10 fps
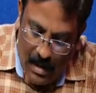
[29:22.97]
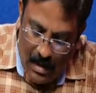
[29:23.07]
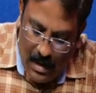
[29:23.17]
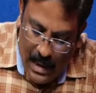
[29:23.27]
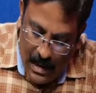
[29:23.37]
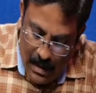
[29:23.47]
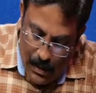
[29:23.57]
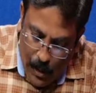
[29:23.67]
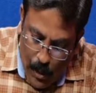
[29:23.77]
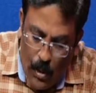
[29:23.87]
the
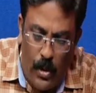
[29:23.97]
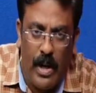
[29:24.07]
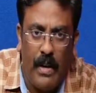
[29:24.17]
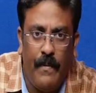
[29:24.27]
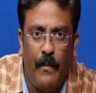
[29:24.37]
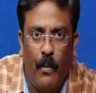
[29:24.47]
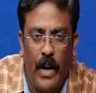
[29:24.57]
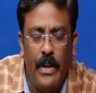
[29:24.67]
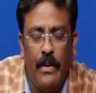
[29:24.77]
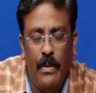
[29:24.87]
node of
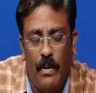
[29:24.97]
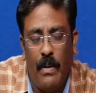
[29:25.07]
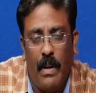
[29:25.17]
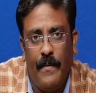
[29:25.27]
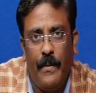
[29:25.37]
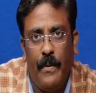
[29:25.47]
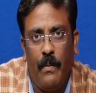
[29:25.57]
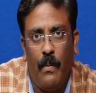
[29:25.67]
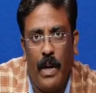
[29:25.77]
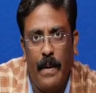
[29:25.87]
one node of your
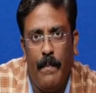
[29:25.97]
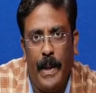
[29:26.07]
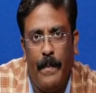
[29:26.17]
one